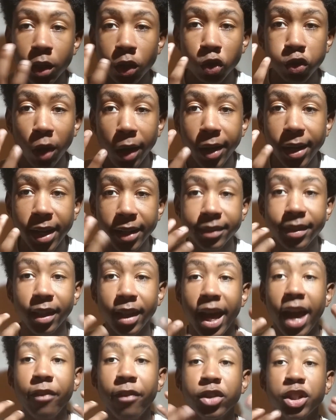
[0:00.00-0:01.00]
try not to
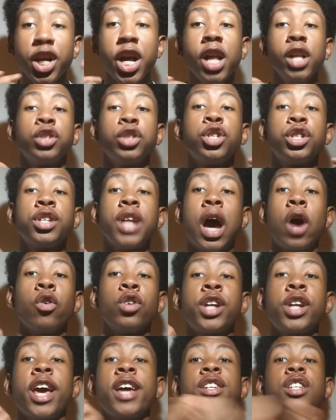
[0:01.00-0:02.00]
laugh challenges
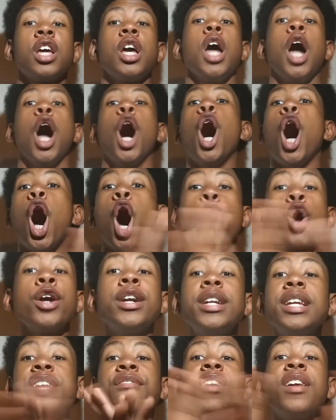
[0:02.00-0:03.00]
nowadays
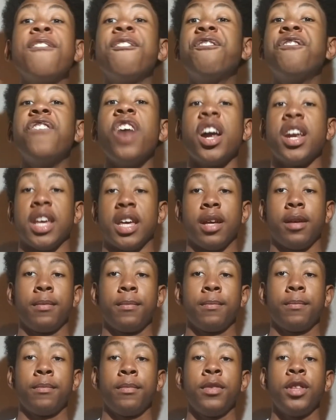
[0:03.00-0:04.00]
aren't even funny.
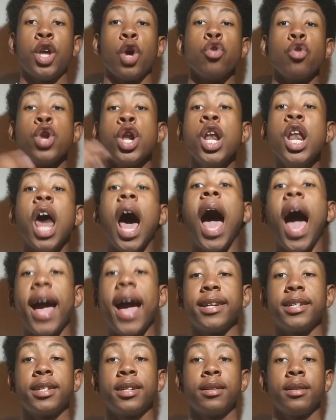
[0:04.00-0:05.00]
They're
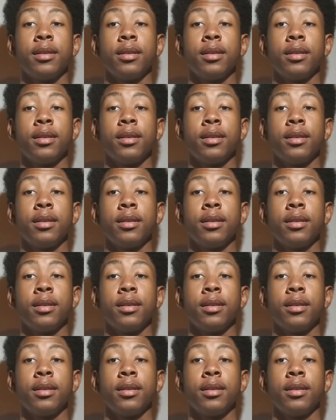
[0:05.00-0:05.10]
not.